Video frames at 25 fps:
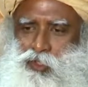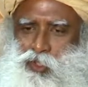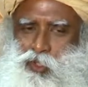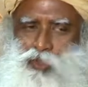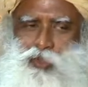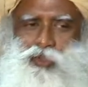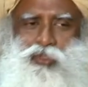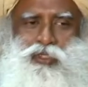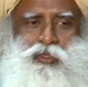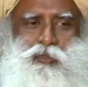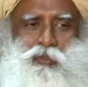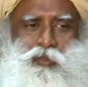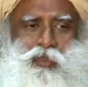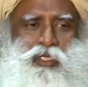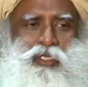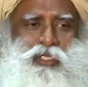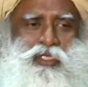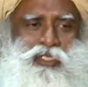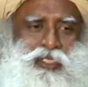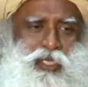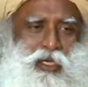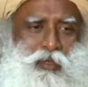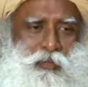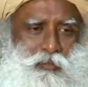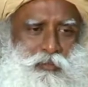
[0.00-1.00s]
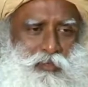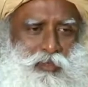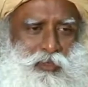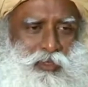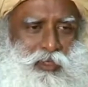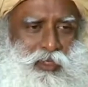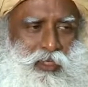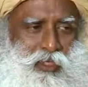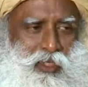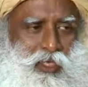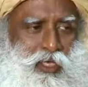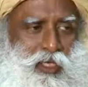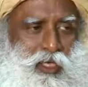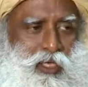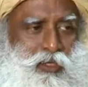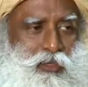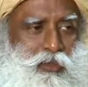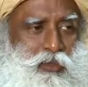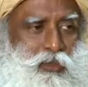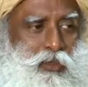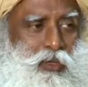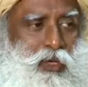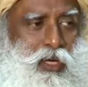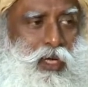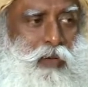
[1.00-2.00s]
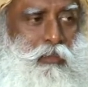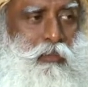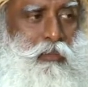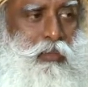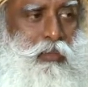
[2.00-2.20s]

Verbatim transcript: You simply jump into a